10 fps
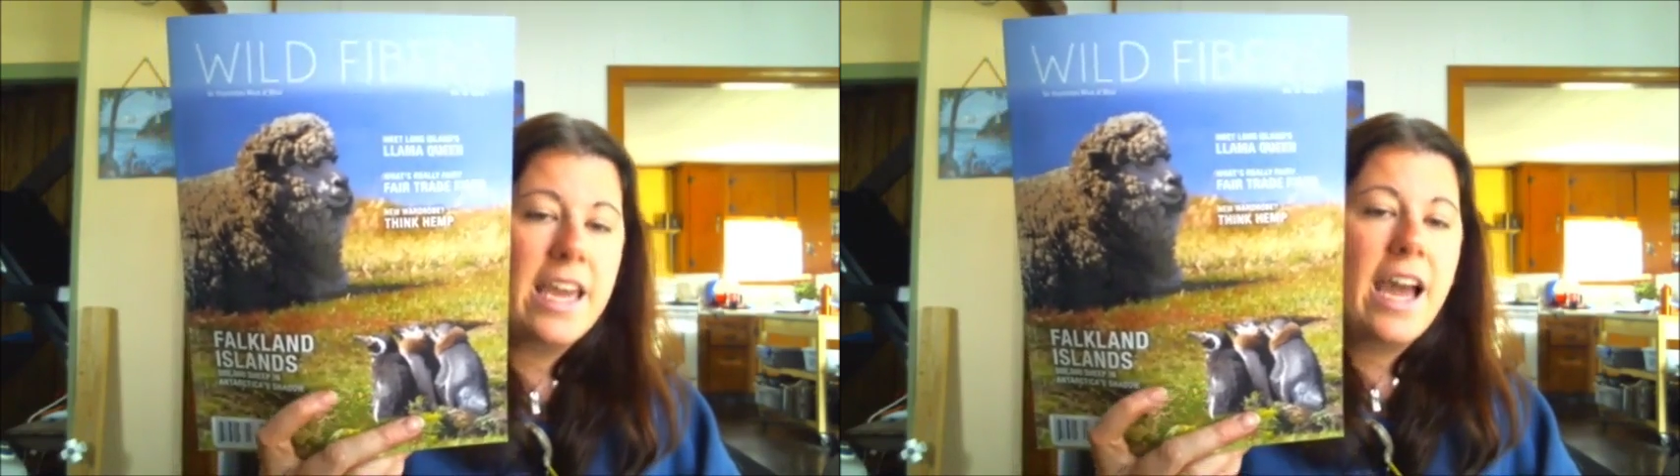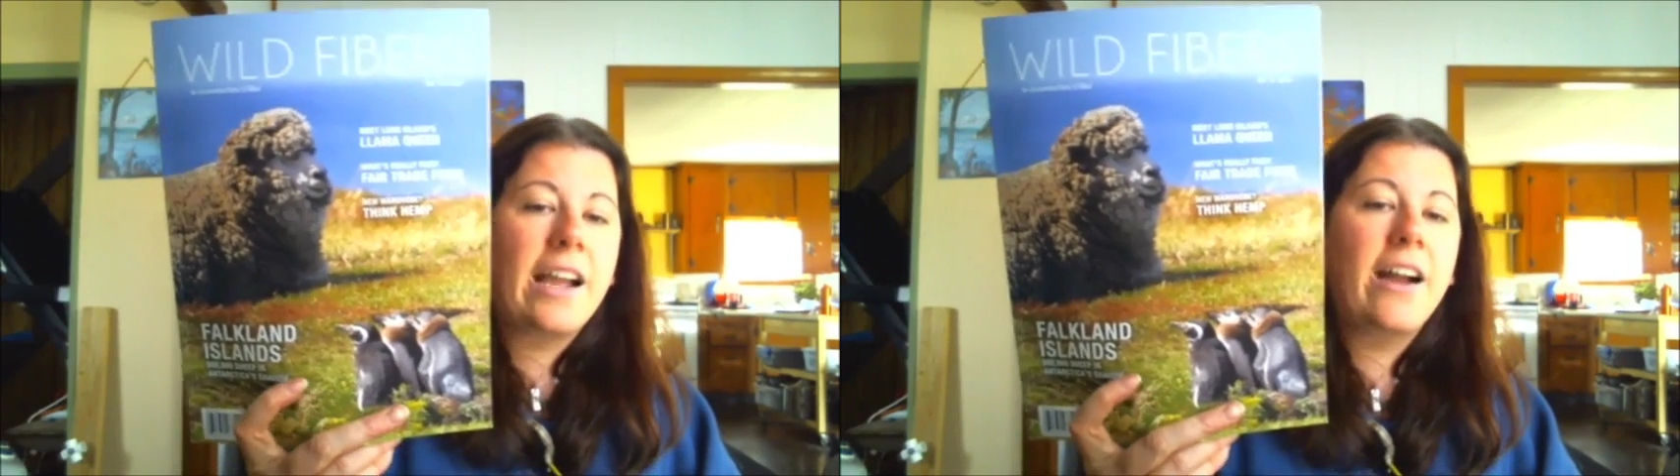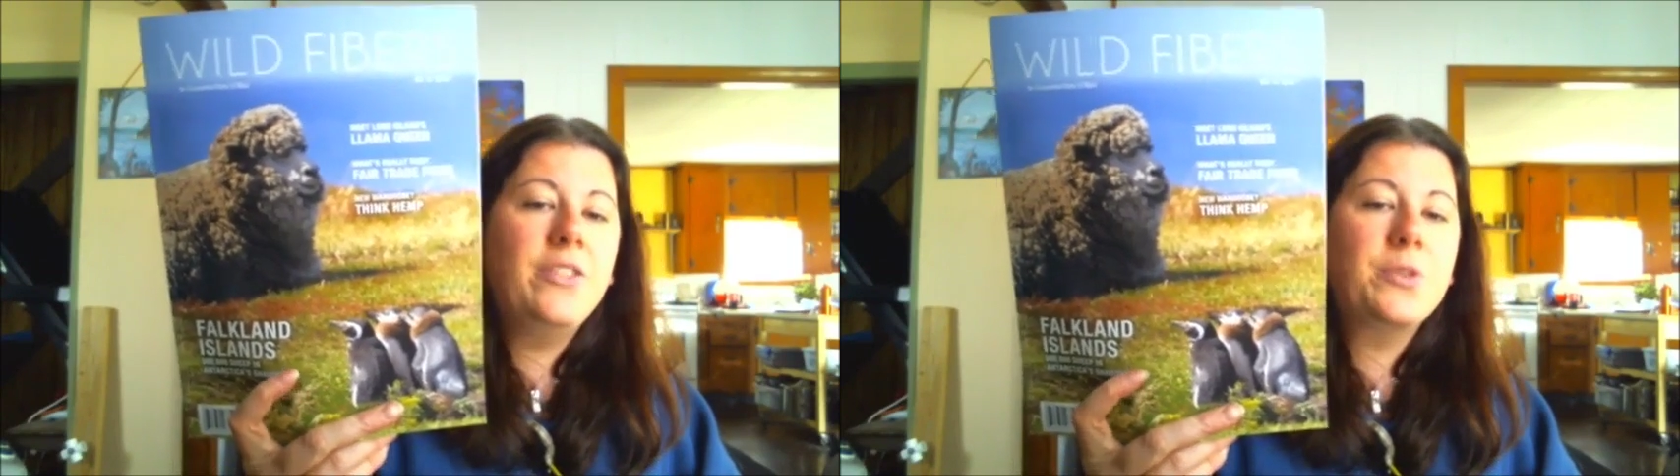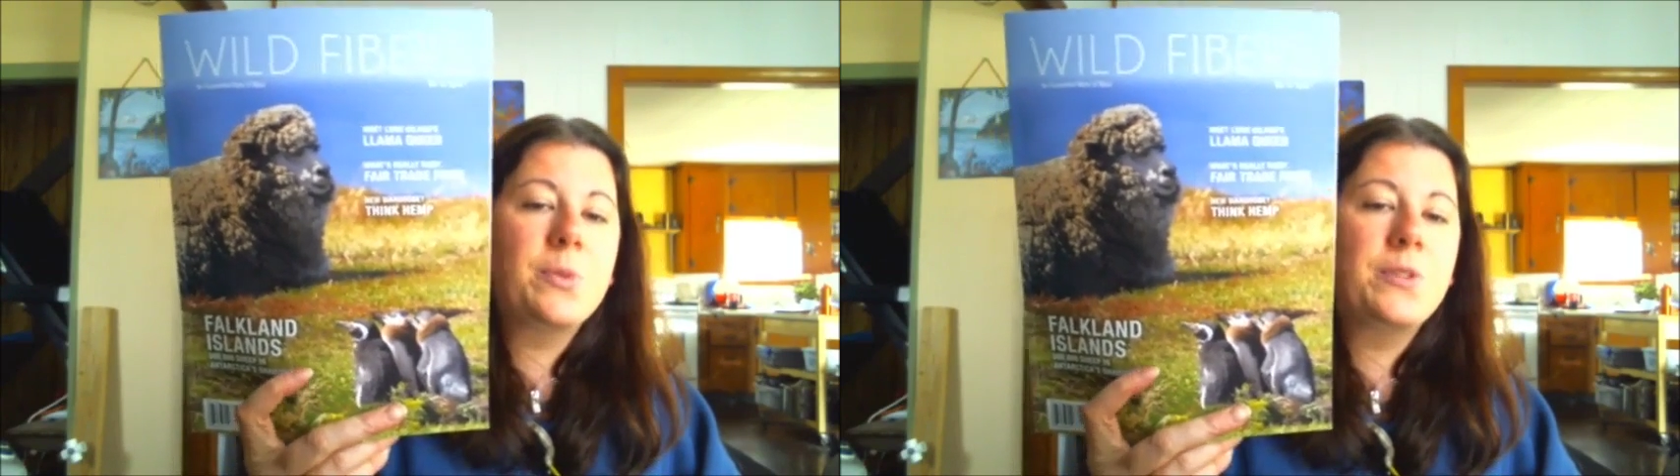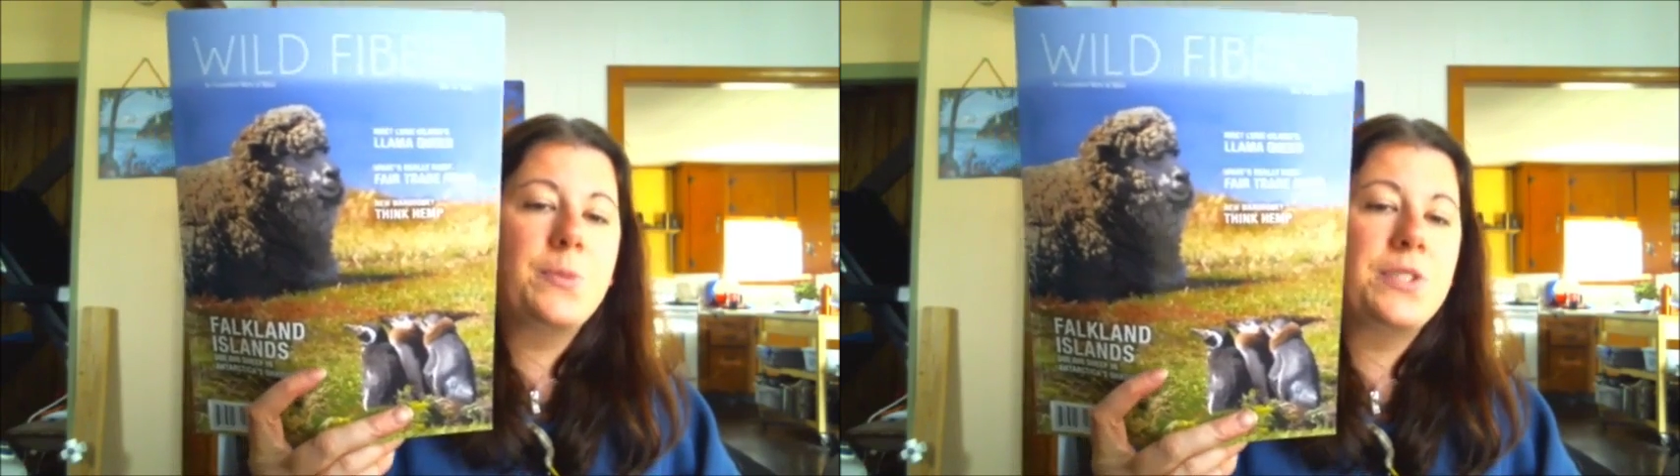I got this
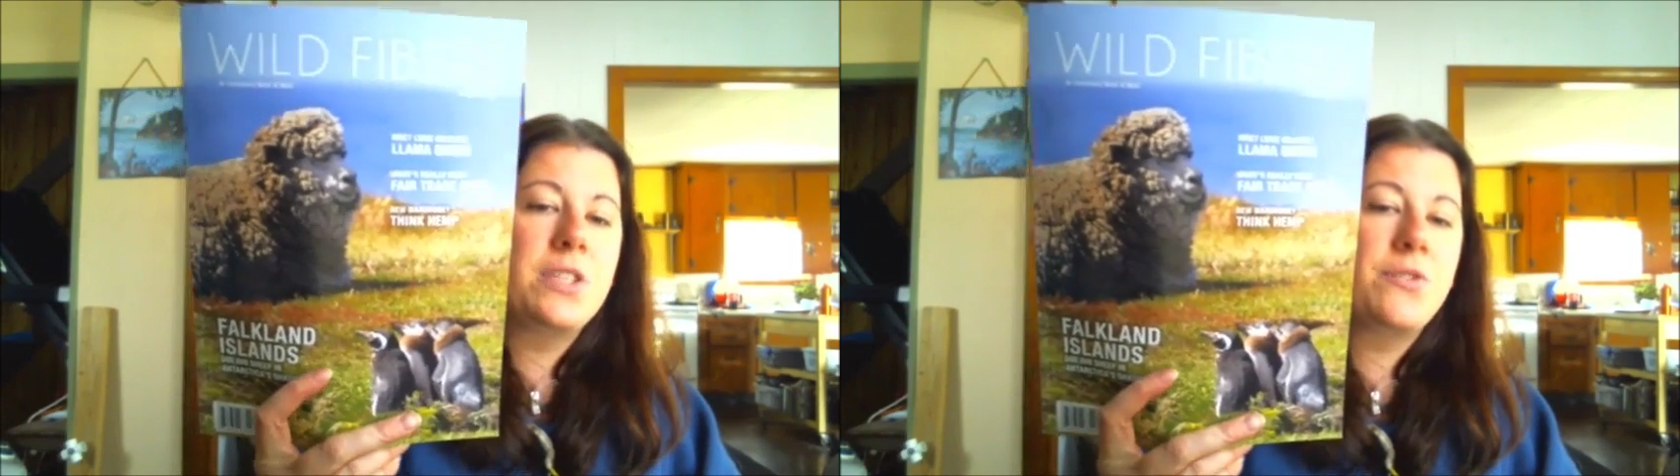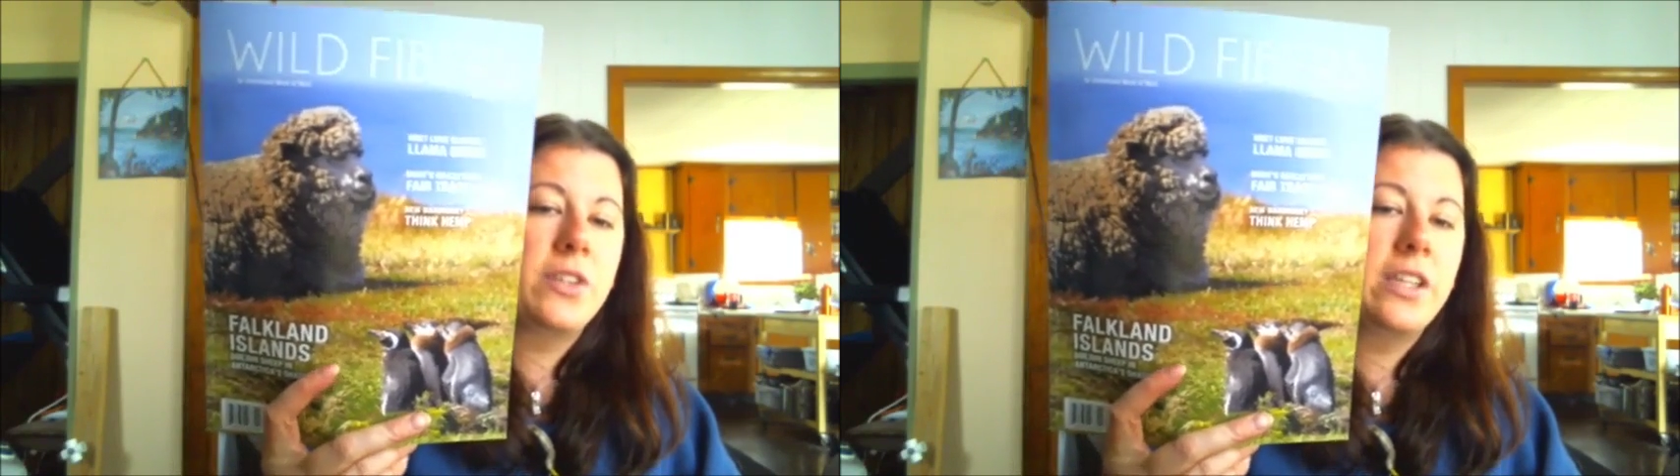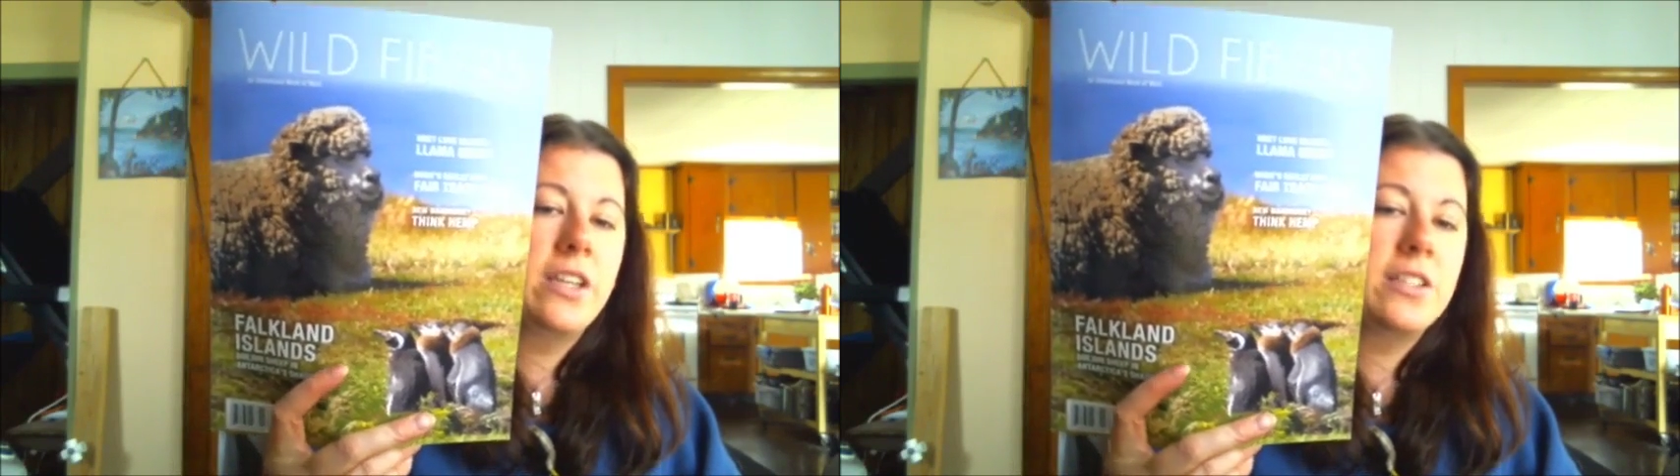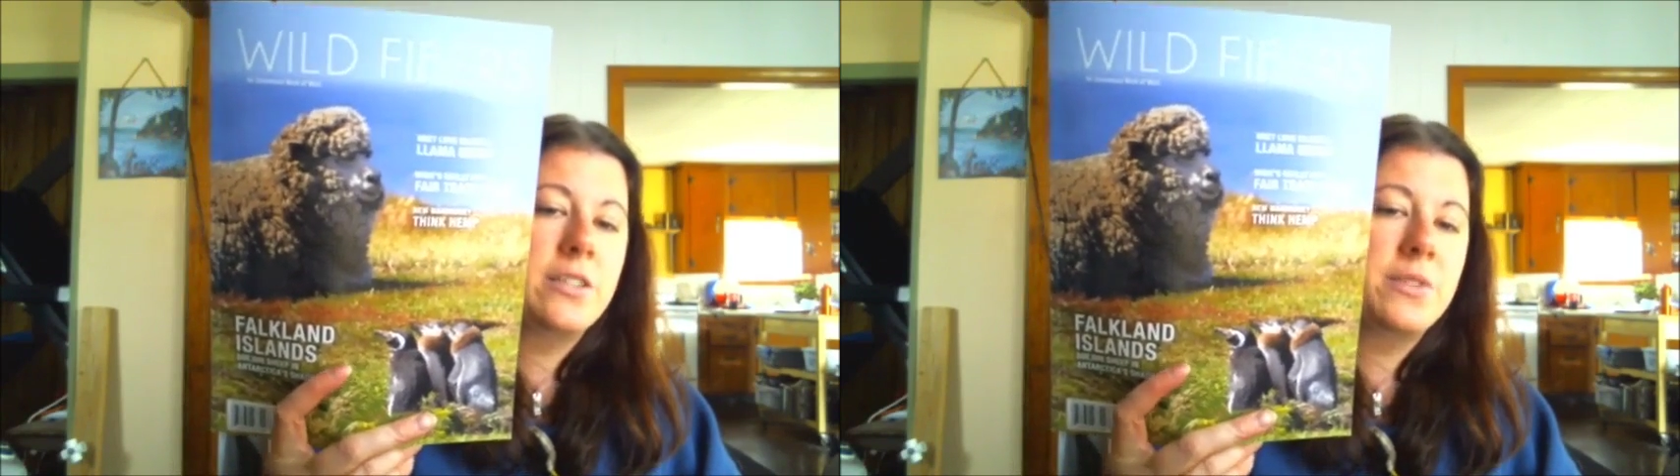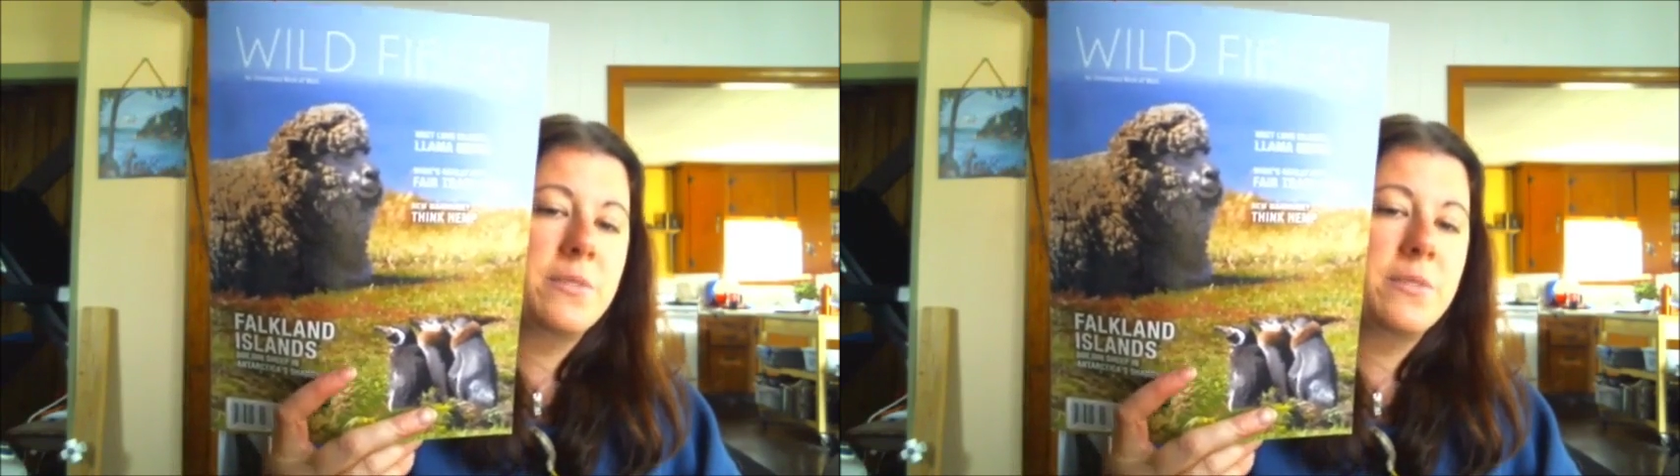one specifically because it was